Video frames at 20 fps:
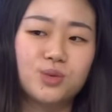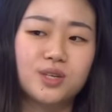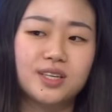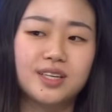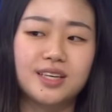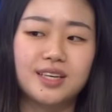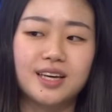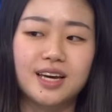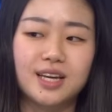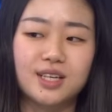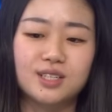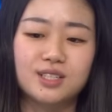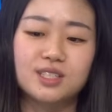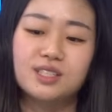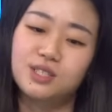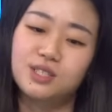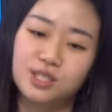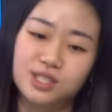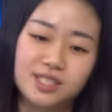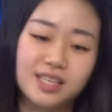We
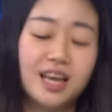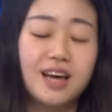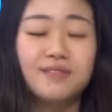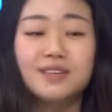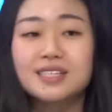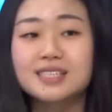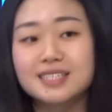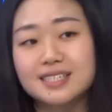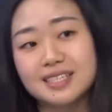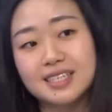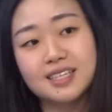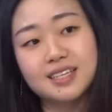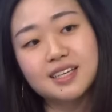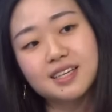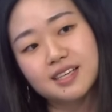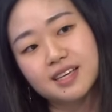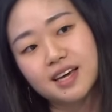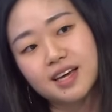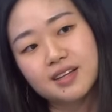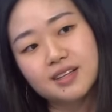just haven't seen
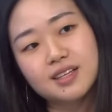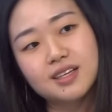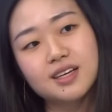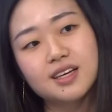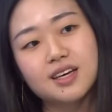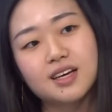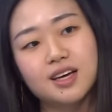it yet.